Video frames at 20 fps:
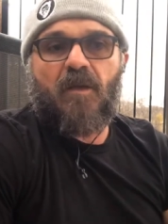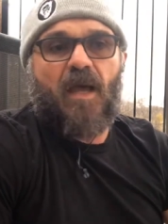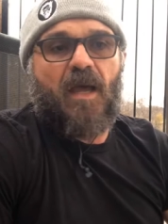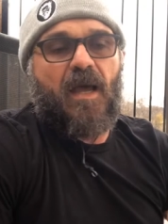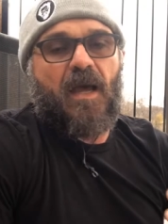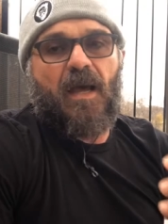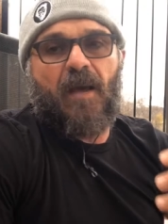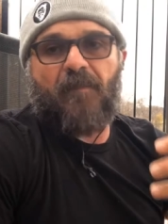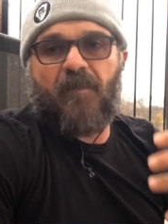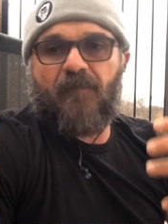
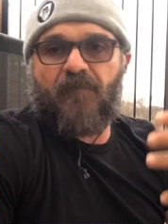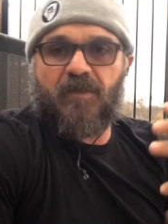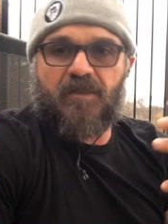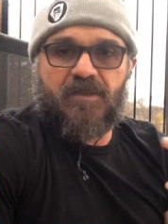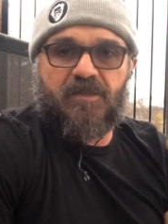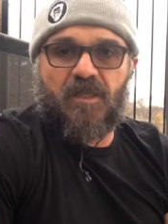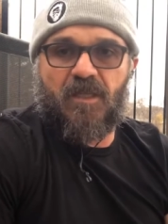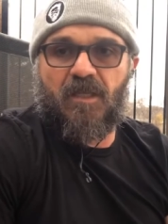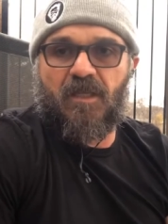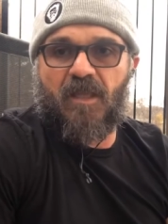Um, if it's
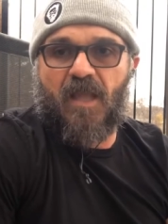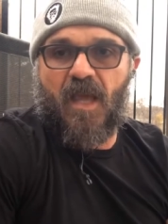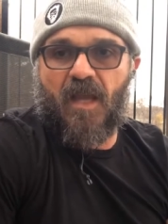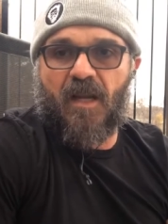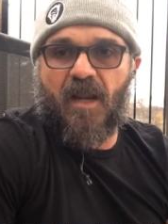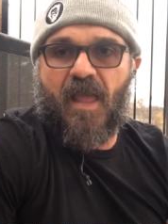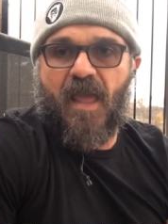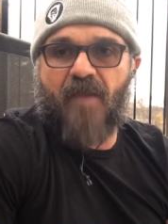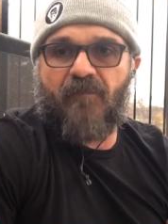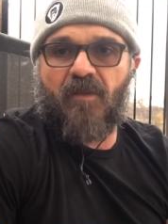sitting
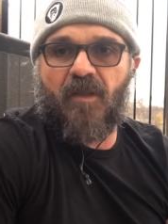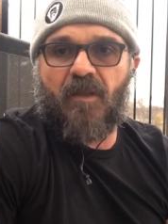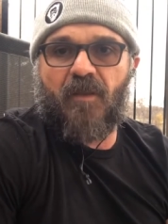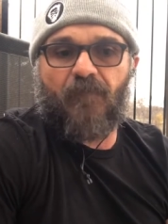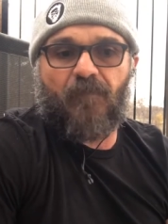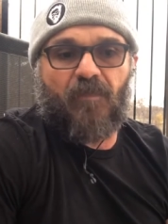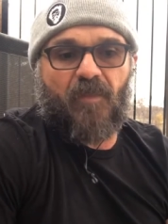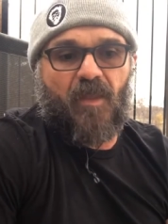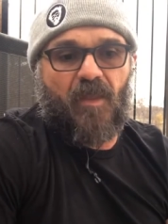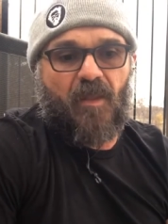down and
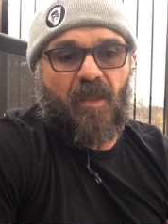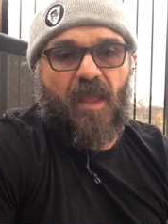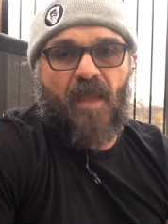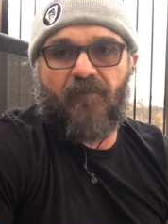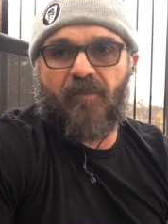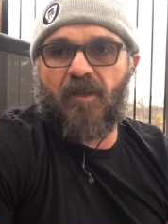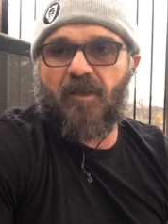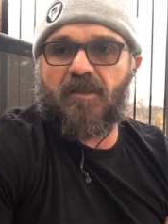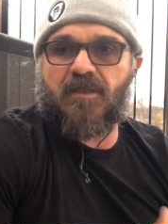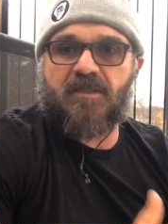having
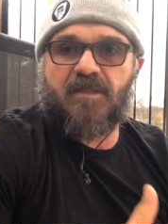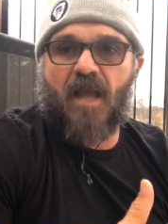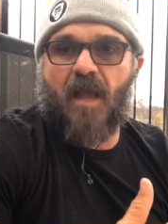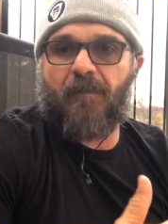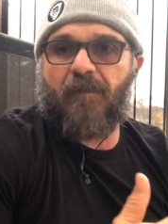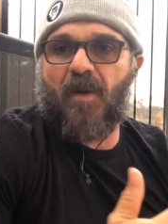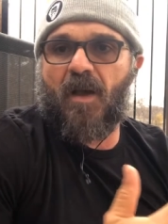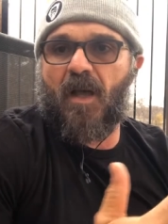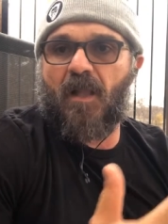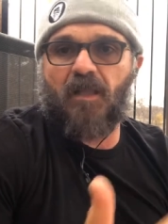having
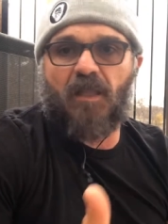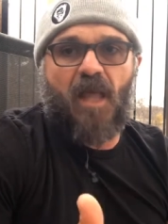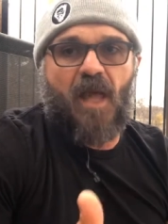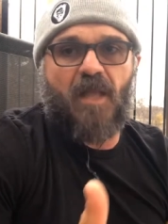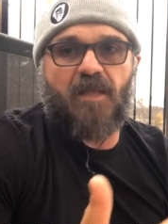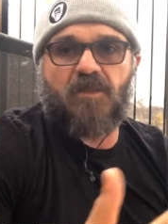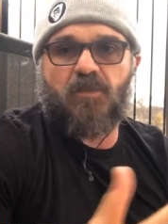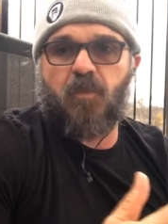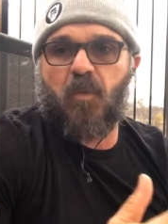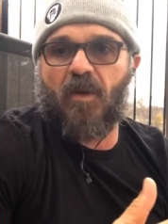supper,
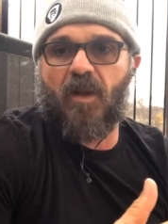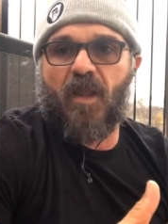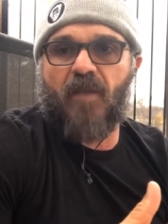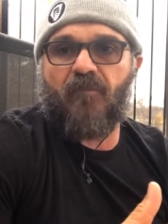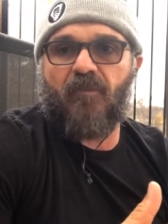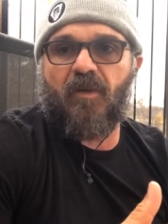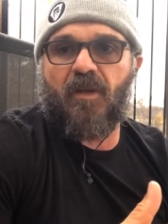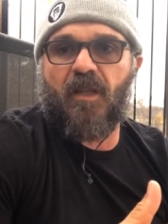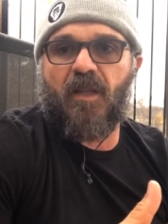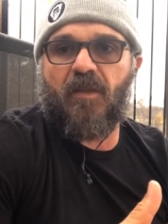lunch,
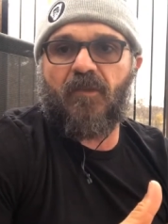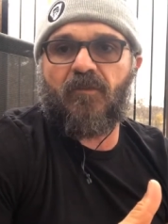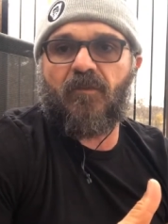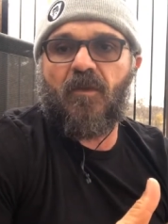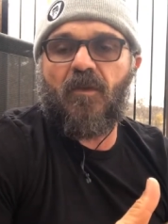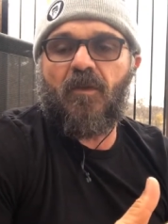whatever it is,